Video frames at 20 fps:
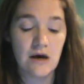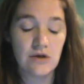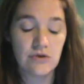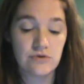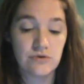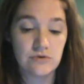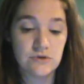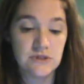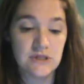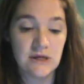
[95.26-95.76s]

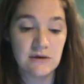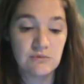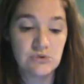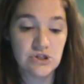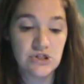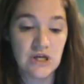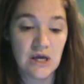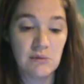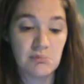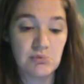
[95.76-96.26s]
through
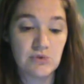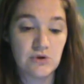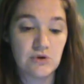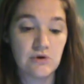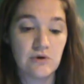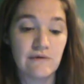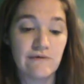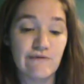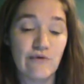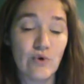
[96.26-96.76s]
steamship,
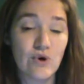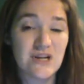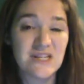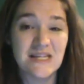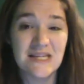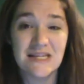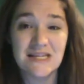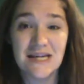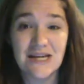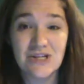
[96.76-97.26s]
through a
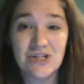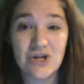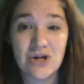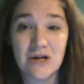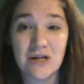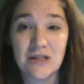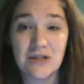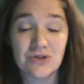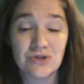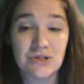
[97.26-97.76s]
14-day
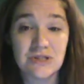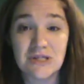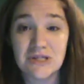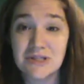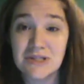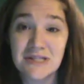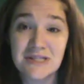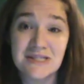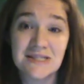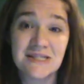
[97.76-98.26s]
journey.
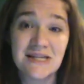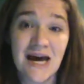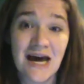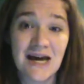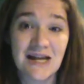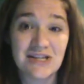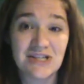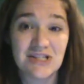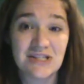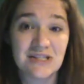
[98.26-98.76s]
This is
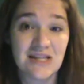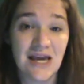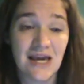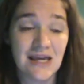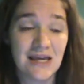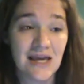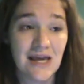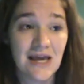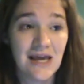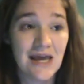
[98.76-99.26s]
not just
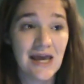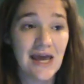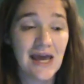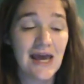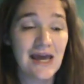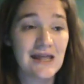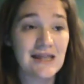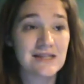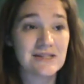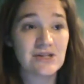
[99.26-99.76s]
like,
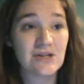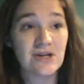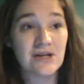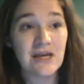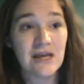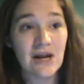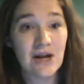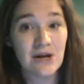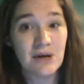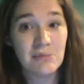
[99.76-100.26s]
hey, let's go
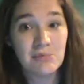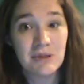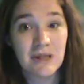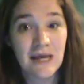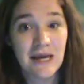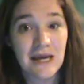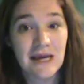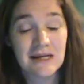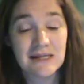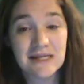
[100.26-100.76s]
get on a
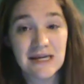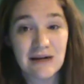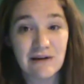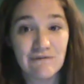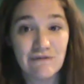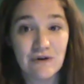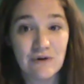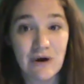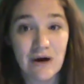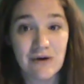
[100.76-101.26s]
plane, take a
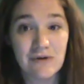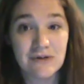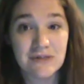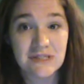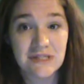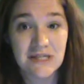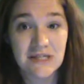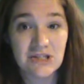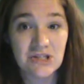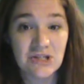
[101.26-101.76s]
few hours
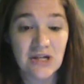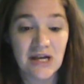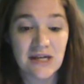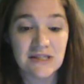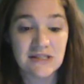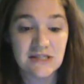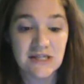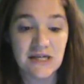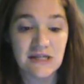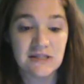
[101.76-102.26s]
to get to the
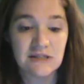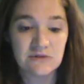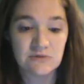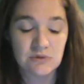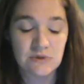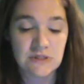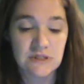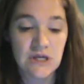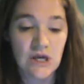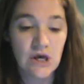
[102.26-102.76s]
United States. This
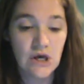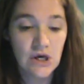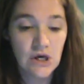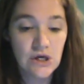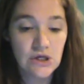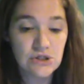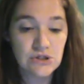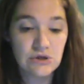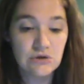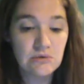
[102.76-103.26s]
was
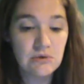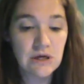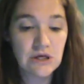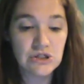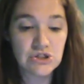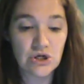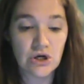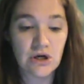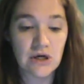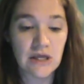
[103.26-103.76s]
a 2-week
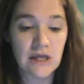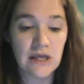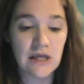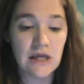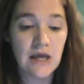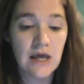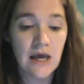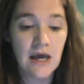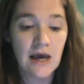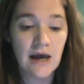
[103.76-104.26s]

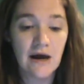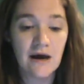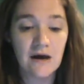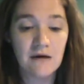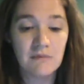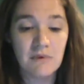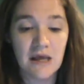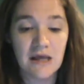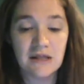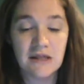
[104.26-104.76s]
journey,
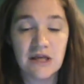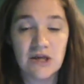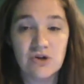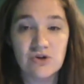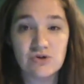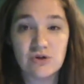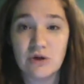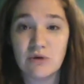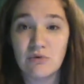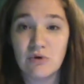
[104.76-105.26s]
and they
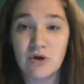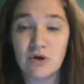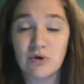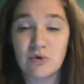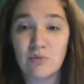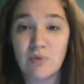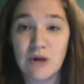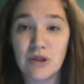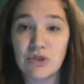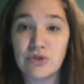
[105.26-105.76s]
usually
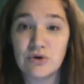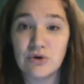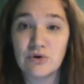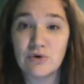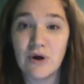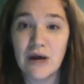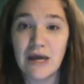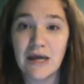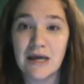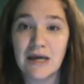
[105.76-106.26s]
went
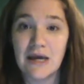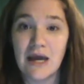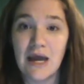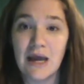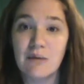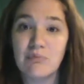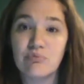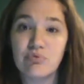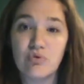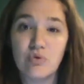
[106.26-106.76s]
through
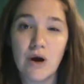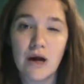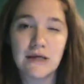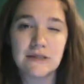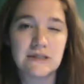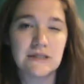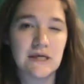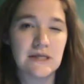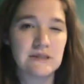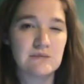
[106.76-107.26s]
a
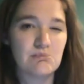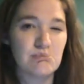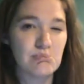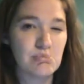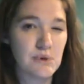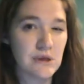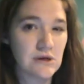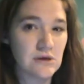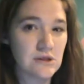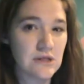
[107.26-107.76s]
process
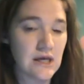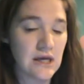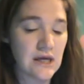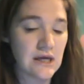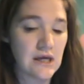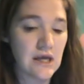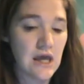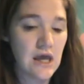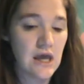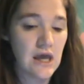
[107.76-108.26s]
building